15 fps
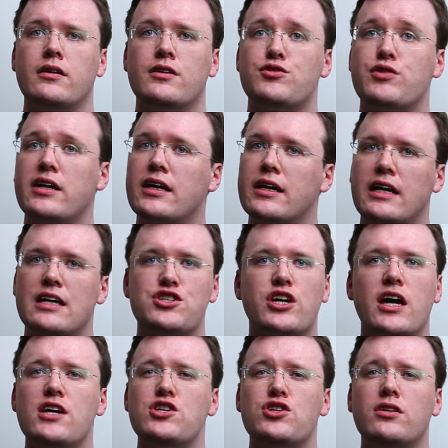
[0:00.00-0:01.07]
Training and
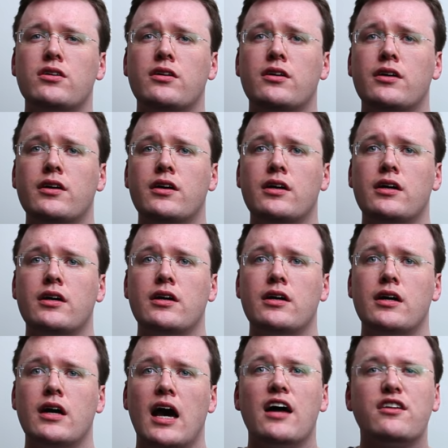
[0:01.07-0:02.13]
education.
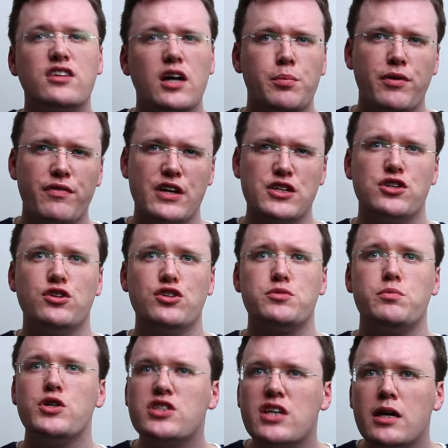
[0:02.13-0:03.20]
Healthcare professionals
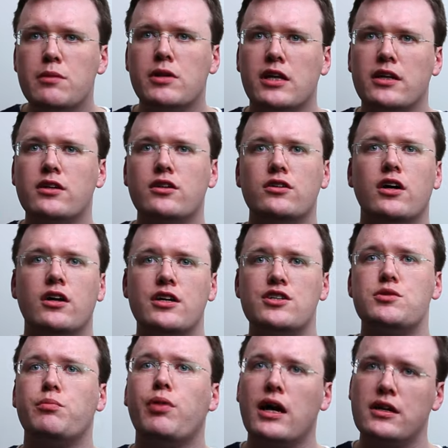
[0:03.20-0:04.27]
must keep clinical knowledge
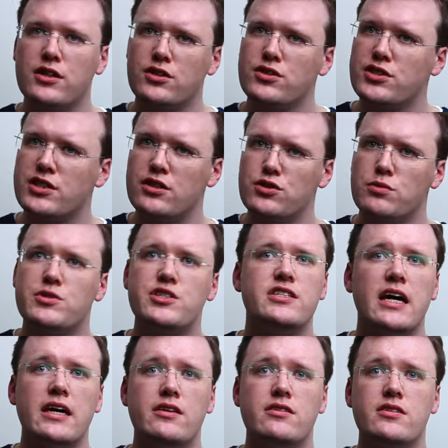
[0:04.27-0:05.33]
and practical skills up to
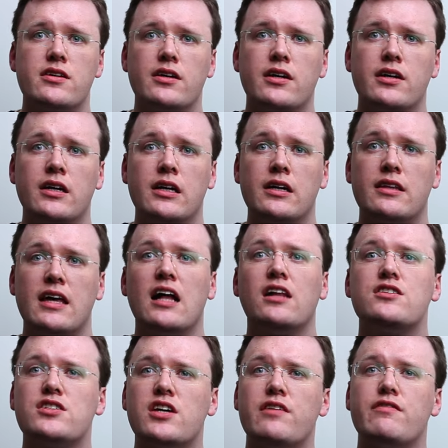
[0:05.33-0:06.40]
date. The
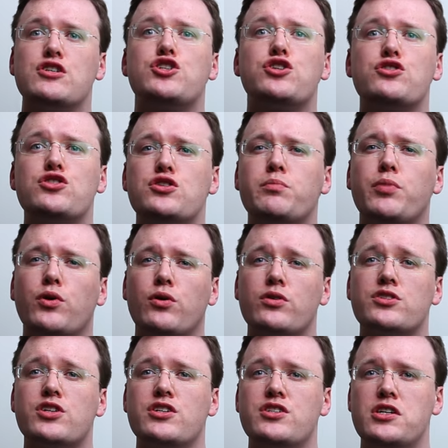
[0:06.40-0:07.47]
health service should
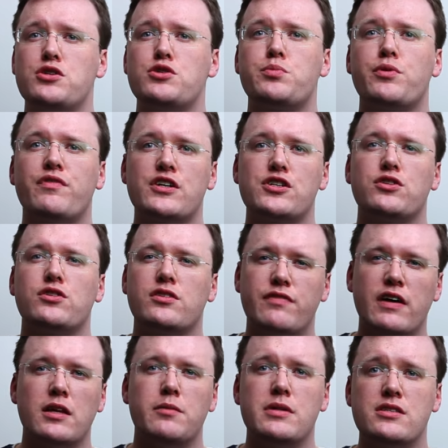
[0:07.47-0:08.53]
support continuous professional
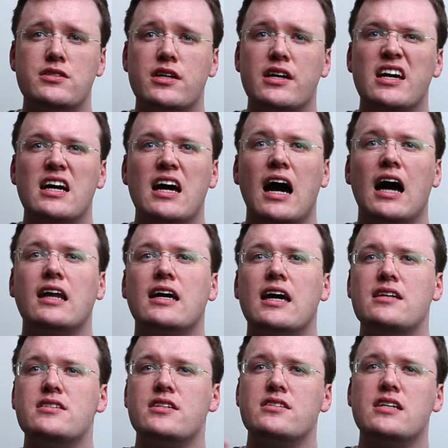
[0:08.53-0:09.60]
development,
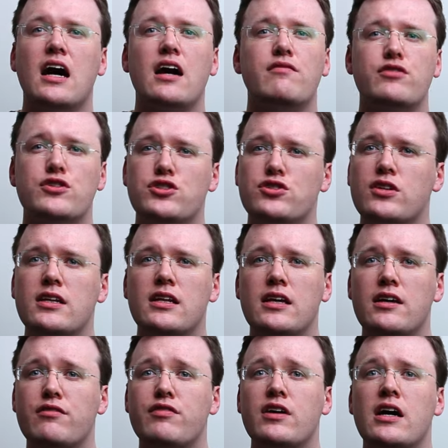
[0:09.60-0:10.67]
allocating time for study
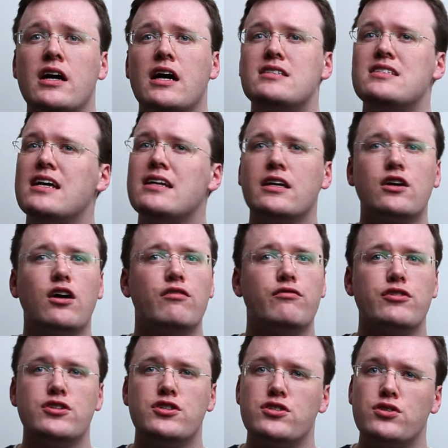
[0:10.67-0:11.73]
leave, attending
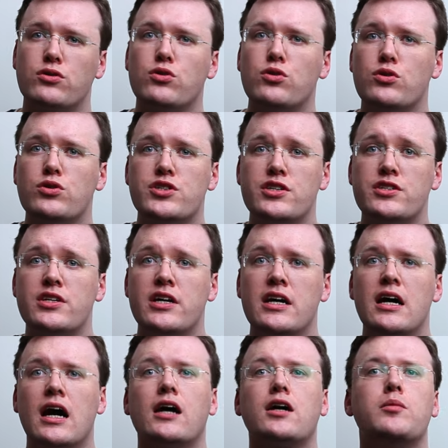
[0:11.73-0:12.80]
conferences or courses,
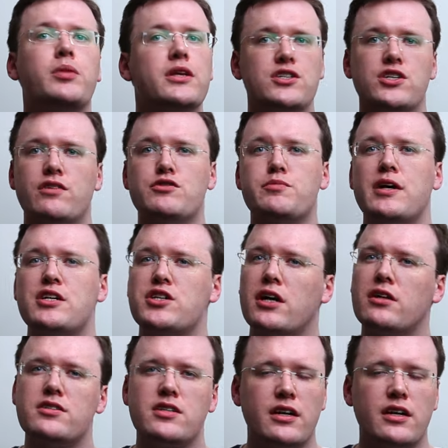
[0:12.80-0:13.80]
and completion of specialty